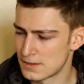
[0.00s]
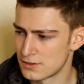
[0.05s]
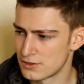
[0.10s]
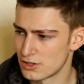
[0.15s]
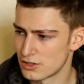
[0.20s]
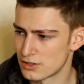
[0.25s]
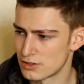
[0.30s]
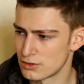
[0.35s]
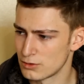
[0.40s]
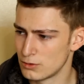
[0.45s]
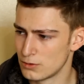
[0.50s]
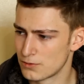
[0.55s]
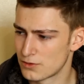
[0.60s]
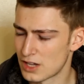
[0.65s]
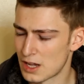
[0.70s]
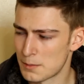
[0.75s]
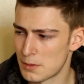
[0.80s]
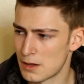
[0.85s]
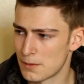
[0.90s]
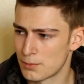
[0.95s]
just sort of
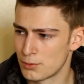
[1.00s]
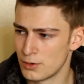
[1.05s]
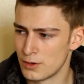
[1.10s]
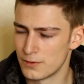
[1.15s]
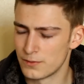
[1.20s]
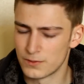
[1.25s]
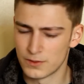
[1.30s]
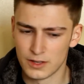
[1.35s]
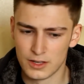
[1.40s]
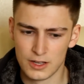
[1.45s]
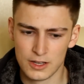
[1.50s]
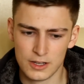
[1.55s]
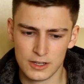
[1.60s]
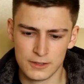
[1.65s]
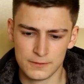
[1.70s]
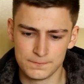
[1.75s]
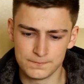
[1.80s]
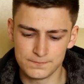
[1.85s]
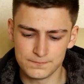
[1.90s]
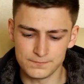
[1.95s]
come up with
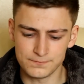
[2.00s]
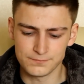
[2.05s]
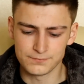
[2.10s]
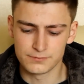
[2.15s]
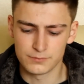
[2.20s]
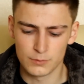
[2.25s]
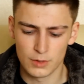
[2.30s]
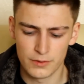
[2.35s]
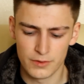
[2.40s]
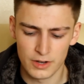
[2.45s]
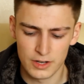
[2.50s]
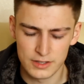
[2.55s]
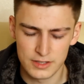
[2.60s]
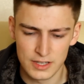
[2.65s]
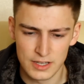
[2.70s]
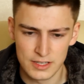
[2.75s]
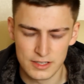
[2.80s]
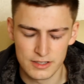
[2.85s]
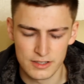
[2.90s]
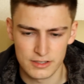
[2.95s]
with
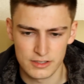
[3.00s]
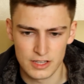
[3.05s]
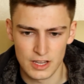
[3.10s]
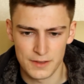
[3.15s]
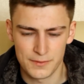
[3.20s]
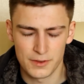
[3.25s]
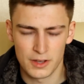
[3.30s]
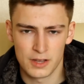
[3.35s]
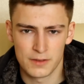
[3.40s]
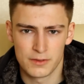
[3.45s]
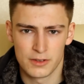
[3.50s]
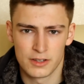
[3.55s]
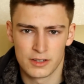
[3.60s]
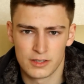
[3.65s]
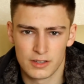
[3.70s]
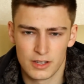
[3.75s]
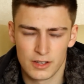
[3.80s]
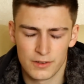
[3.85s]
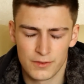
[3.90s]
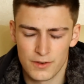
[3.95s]
ideas and stuff over
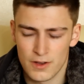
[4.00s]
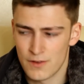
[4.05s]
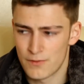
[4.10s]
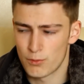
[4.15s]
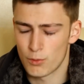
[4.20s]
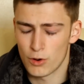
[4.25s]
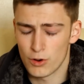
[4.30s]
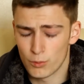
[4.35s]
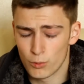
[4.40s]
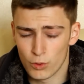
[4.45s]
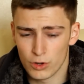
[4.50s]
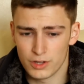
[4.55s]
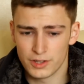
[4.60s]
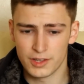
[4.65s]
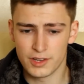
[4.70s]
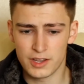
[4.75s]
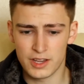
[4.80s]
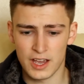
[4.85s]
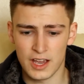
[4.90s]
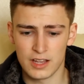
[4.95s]
what
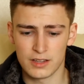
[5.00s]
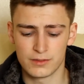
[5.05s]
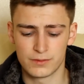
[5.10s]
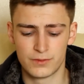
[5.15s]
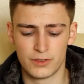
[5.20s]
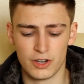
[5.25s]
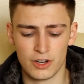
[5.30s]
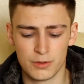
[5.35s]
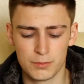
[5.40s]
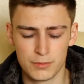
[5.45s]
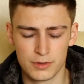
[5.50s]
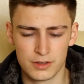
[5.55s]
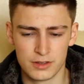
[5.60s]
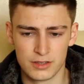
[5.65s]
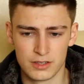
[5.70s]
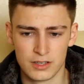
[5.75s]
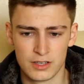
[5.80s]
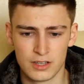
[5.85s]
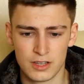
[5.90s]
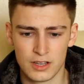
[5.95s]
you can film
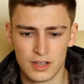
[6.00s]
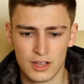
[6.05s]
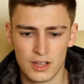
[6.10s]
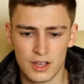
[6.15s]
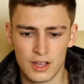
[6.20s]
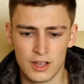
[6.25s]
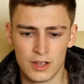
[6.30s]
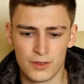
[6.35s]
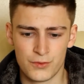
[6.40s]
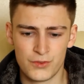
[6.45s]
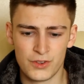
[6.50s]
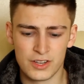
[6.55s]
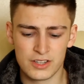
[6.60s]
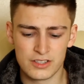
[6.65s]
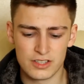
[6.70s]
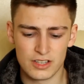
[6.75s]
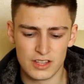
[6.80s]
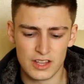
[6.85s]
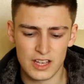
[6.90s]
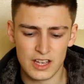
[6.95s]
and
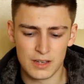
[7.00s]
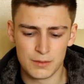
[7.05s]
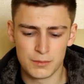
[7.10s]
things like that.